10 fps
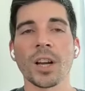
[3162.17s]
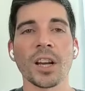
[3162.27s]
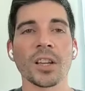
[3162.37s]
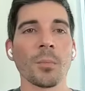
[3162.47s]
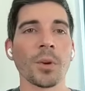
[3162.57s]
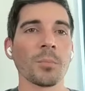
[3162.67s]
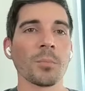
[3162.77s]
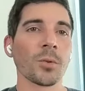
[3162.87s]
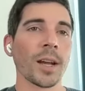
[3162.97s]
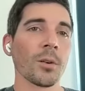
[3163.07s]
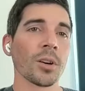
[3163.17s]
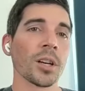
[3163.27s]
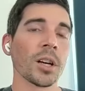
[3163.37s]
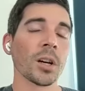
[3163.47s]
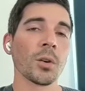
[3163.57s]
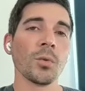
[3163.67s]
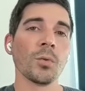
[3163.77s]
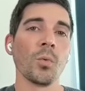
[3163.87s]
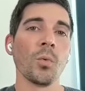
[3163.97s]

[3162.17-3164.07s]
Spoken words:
kind of coming up to an hour here.